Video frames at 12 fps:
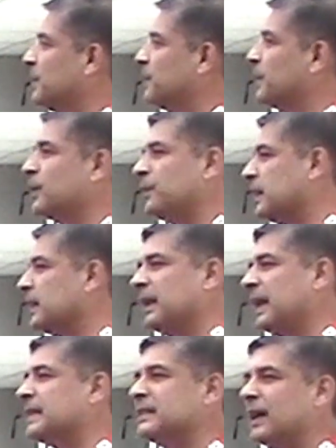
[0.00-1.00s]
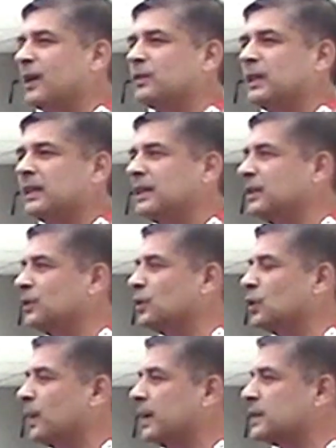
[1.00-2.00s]
But we realize now that Hindu
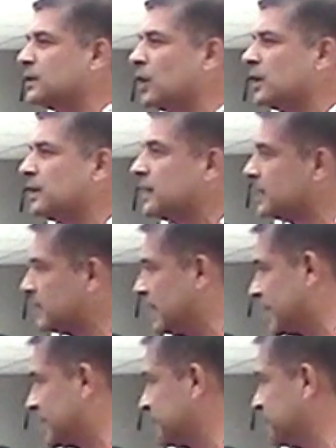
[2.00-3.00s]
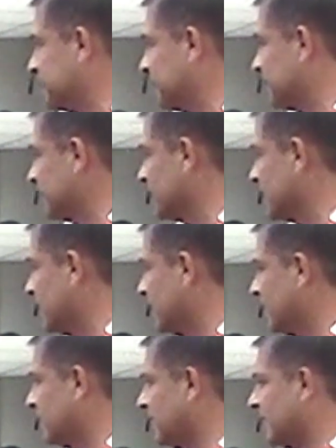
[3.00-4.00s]
Yuva is not just that.
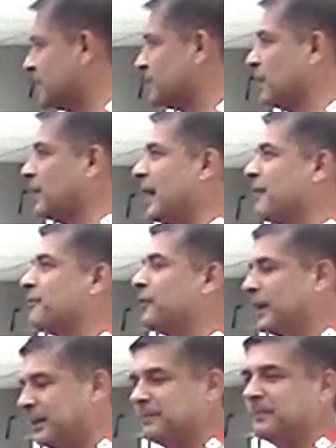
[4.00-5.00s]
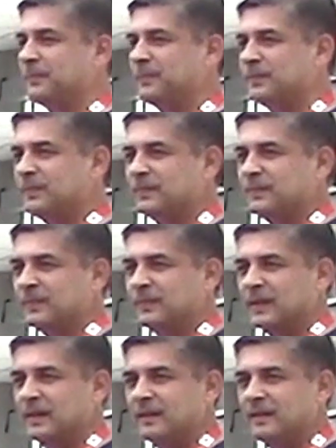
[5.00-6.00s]
Yes, we will have fun.
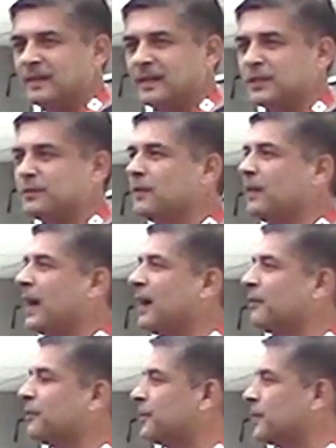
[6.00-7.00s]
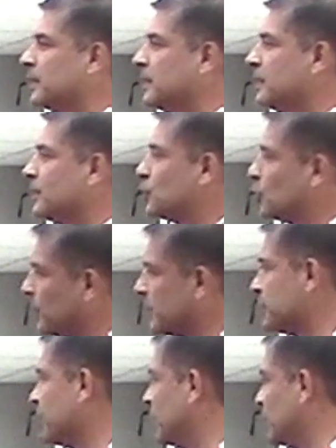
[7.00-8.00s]
Yes, we will have so much
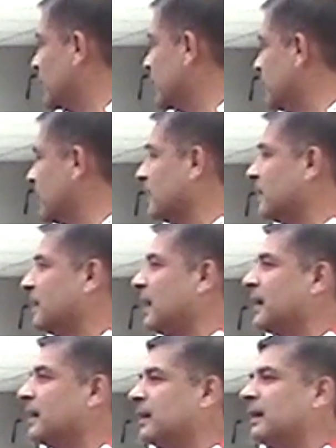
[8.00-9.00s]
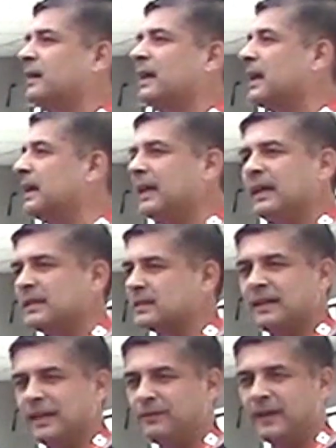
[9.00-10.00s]
fun together. Entire day
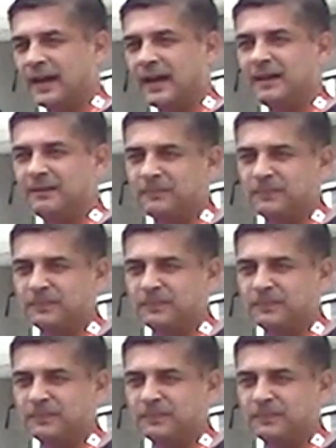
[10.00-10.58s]
yesterday we had,